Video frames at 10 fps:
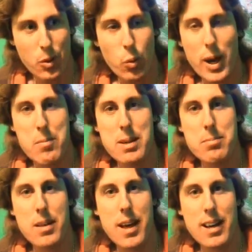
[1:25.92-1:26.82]
What I mean
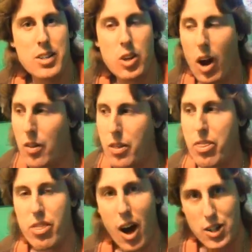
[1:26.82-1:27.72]
by that is the
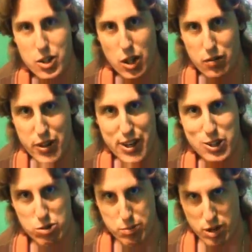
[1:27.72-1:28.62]
thoughts of the
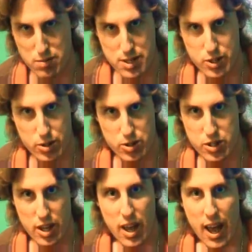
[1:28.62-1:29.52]

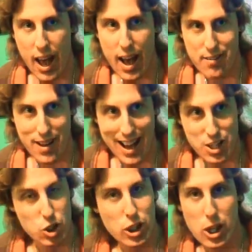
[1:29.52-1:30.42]
experimenters have
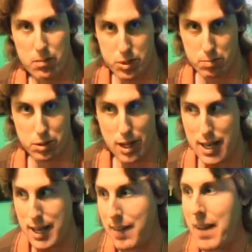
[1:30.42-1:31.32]
actually come to
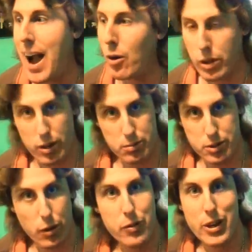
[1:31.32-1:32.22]
play in the
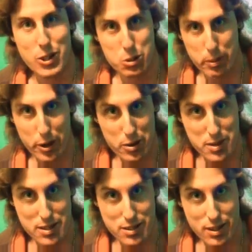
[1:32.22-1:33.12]
outcomes of the
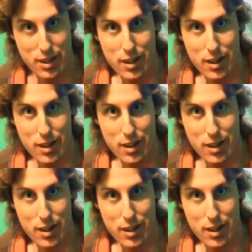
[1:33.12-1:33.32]
experiment.